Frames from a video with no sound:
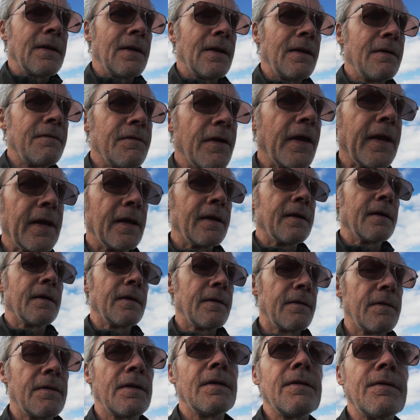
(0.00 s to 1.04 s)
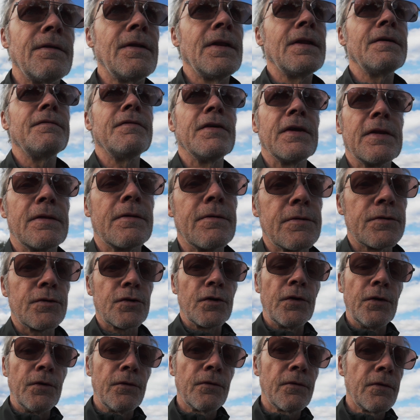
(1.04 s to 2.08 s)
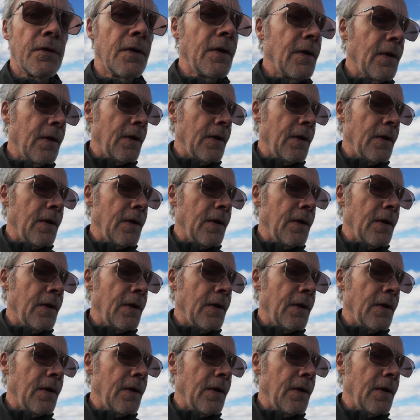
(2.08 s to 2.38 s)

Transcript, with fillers: living the truth,